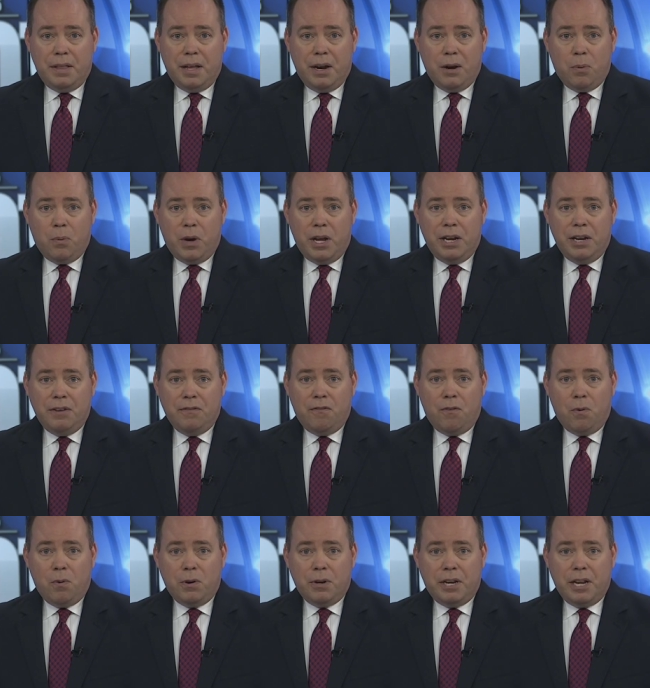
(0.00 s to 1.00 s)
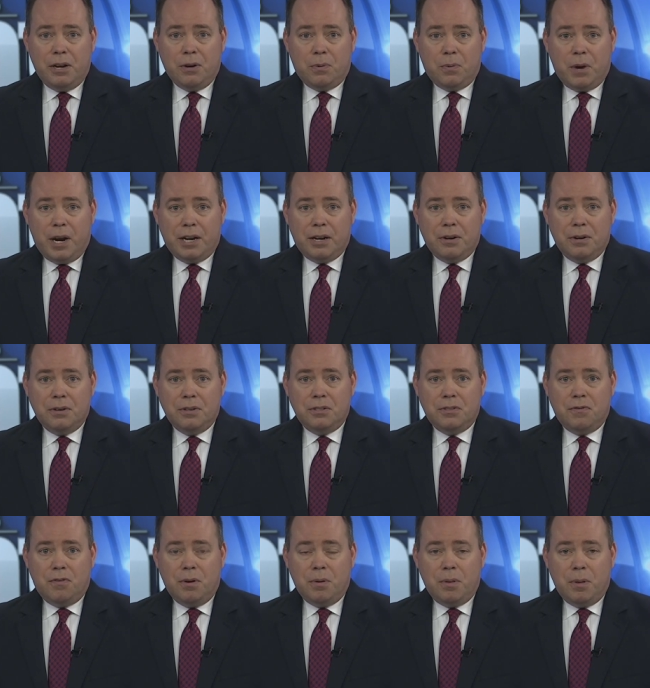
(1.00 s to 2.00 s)
They are waiting for dental
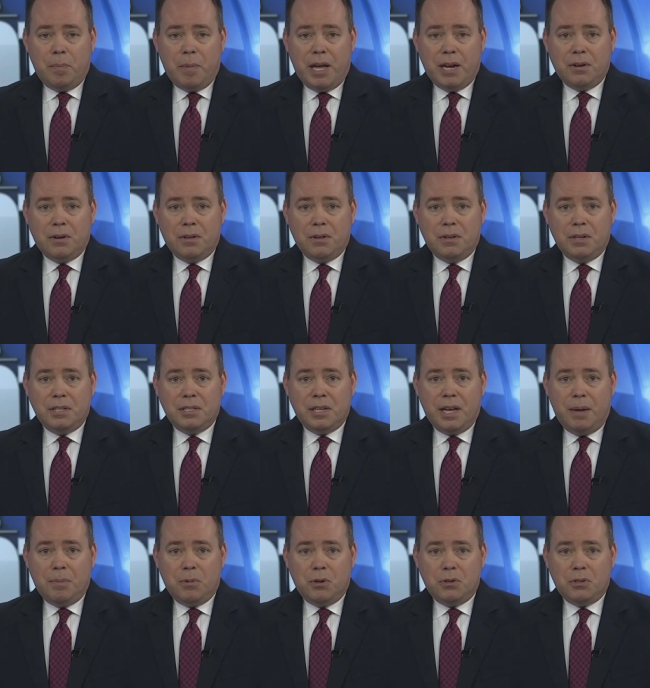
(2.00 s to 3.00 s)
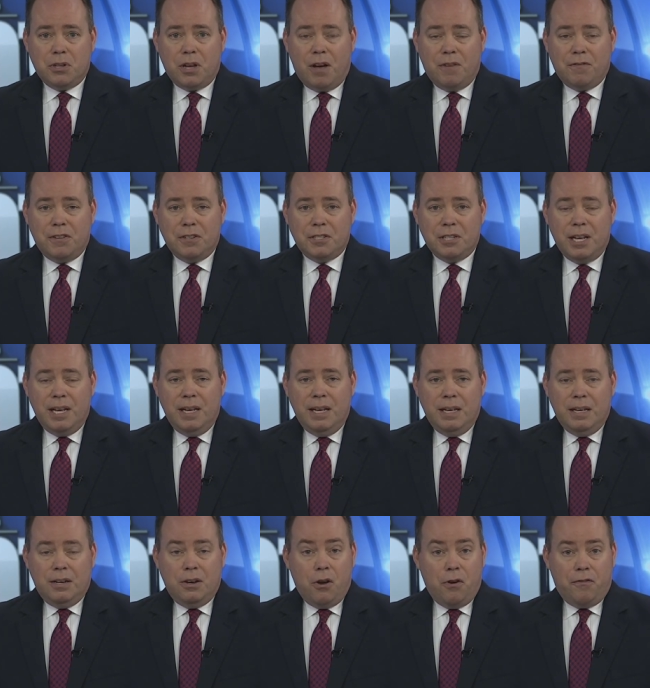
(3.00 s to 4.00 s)
records from the medical examiner's office.
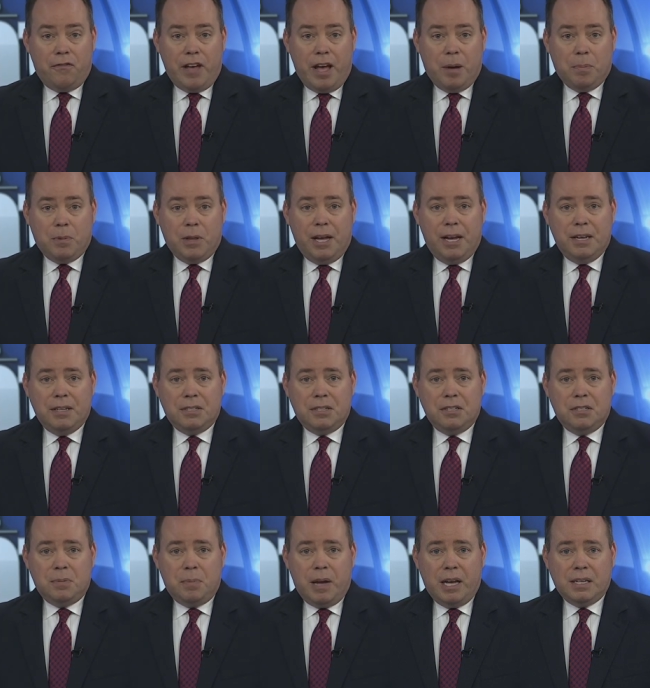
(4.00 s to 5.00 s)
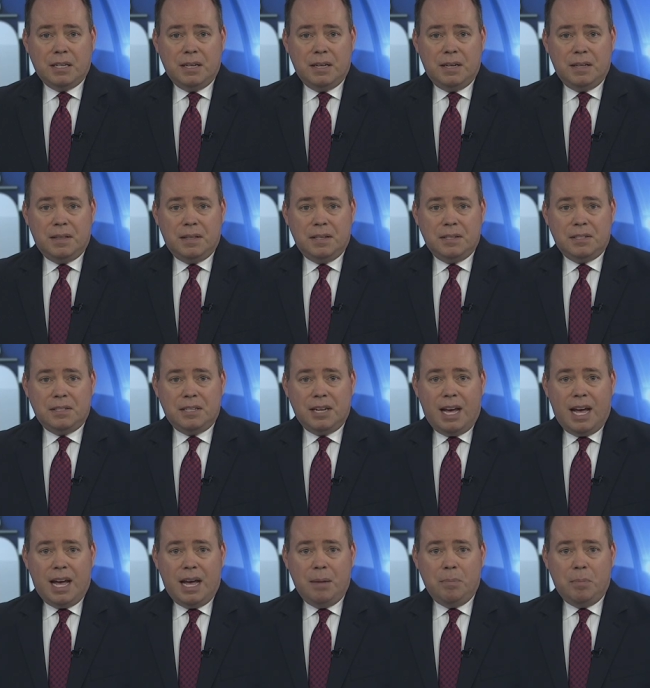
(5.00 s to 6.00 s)
No foul play is suspected at this
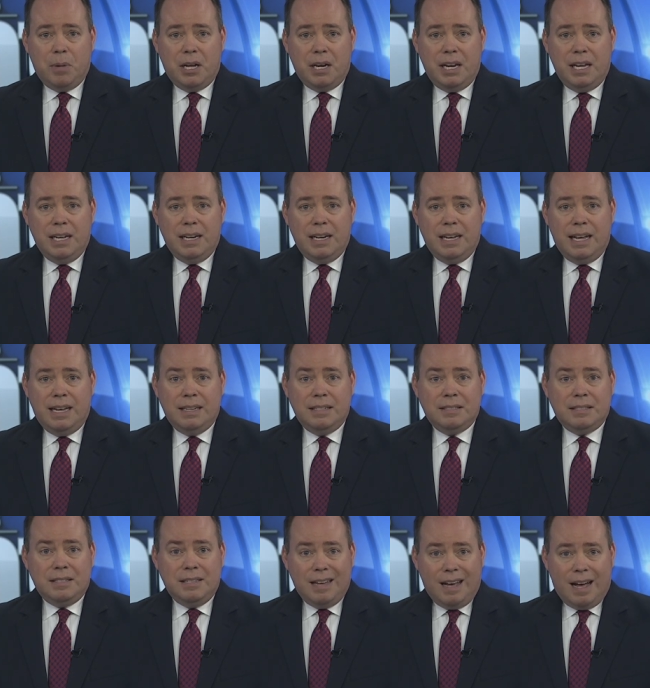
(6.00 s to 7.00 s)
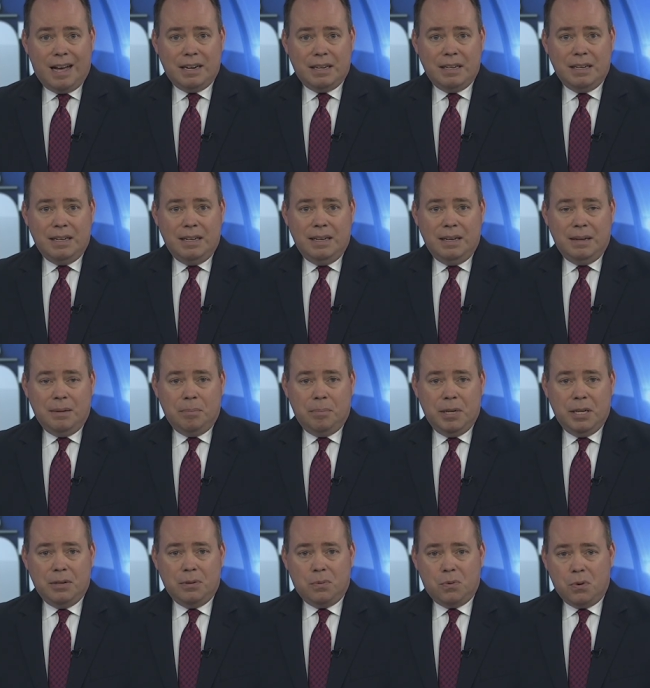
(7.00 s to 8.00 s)
time, but it has not
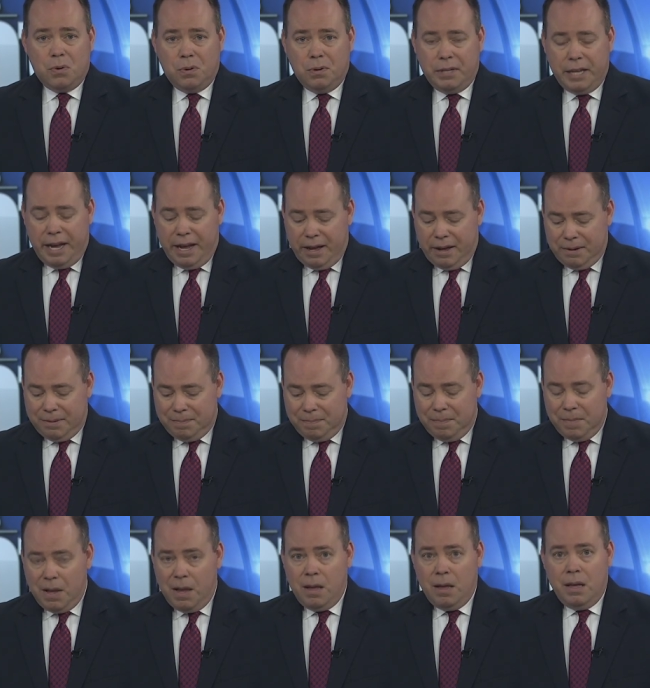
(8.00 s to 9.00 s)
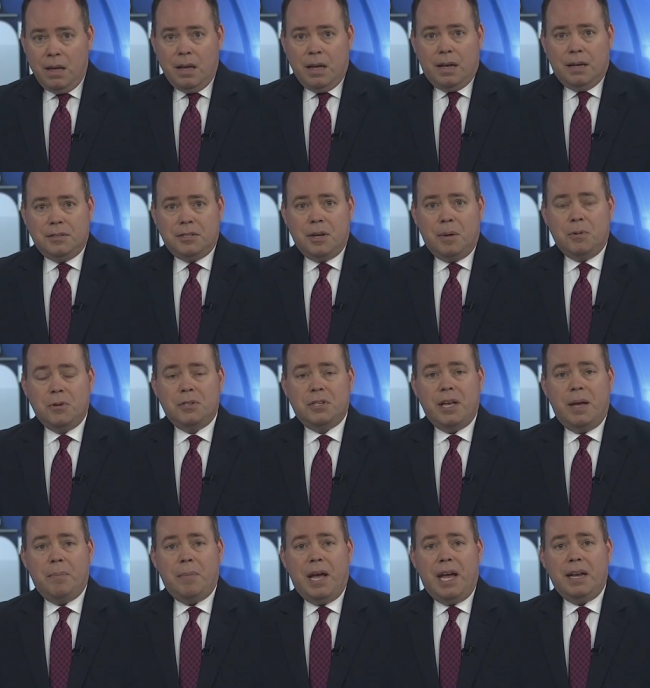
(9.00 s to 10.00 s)
been ruled out. A
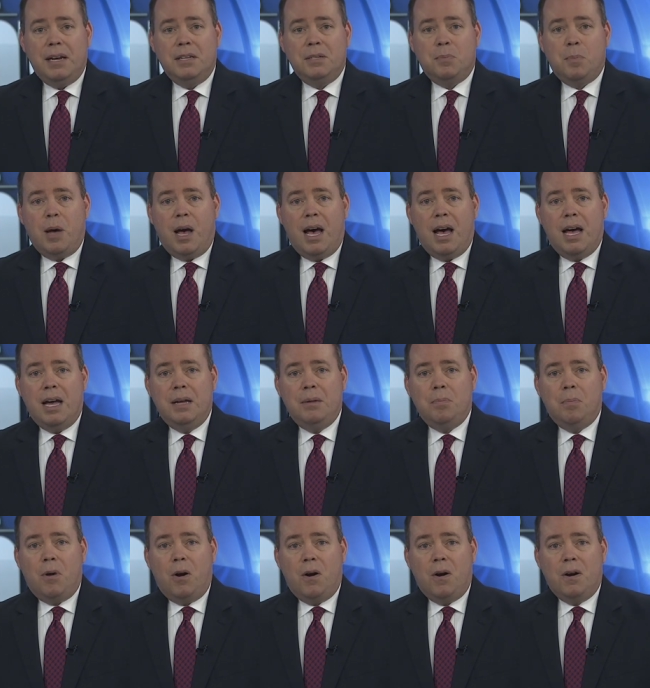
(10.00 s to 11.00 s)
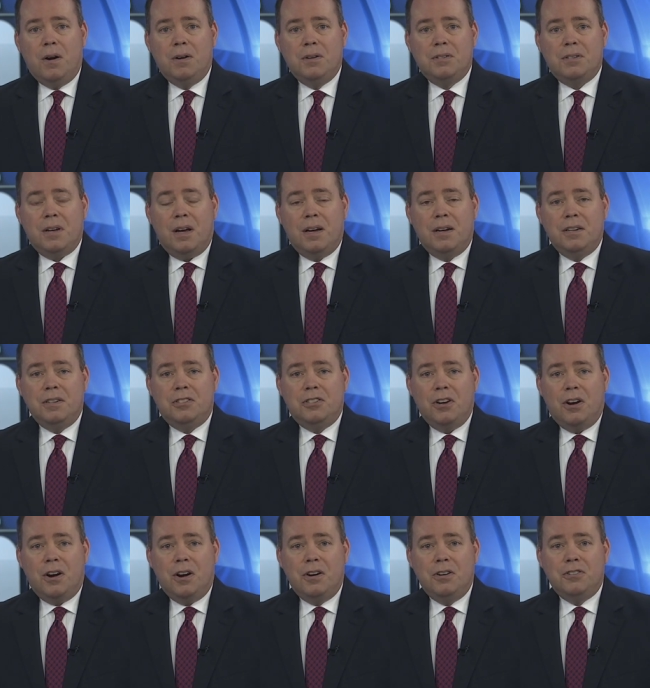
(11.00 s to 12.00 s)
Somerset man is behind bars on a
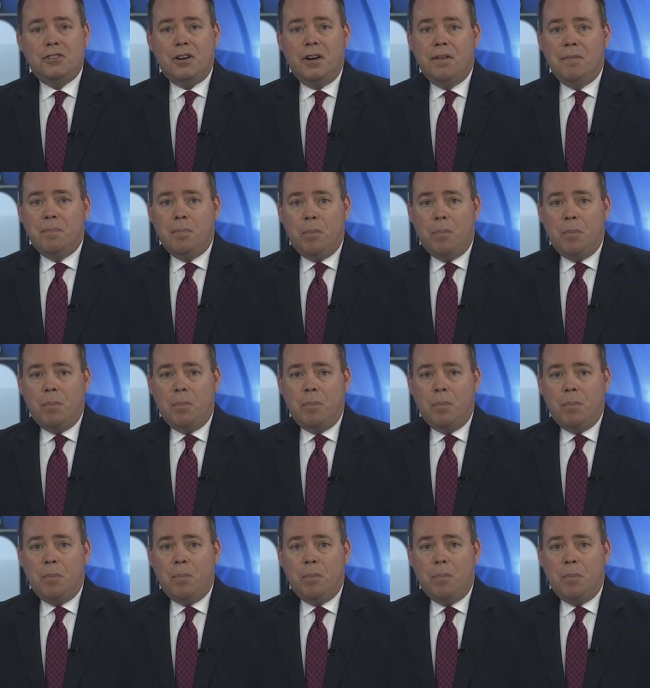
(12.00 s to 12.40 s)
charge of